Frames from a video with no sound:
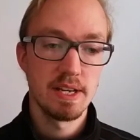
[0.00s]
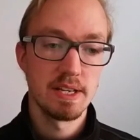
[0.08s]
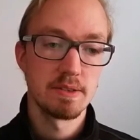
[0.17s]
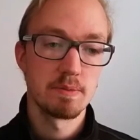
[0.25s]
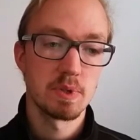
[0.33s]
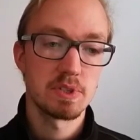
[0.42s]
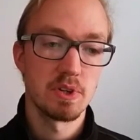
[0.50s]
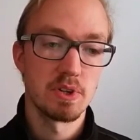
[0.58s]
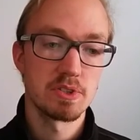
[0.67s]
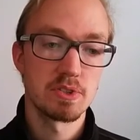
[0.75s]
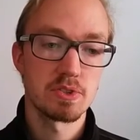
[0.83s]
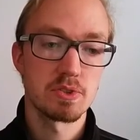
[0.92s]
And what you
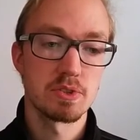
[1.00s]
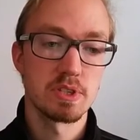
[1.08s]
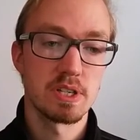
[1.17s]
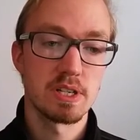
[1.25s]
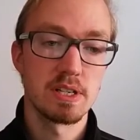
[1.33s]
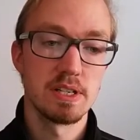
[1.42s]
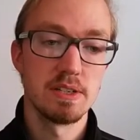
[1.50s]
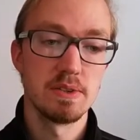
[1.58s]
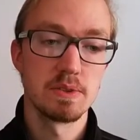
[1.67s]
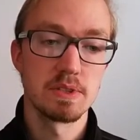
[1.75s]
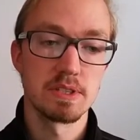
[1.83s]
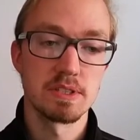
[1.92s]
also should
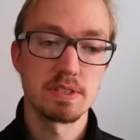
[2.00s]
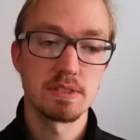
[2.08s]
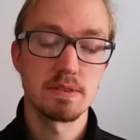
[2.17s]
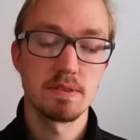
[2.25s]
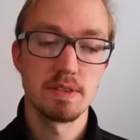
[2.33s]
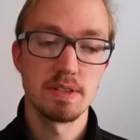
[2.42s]
include is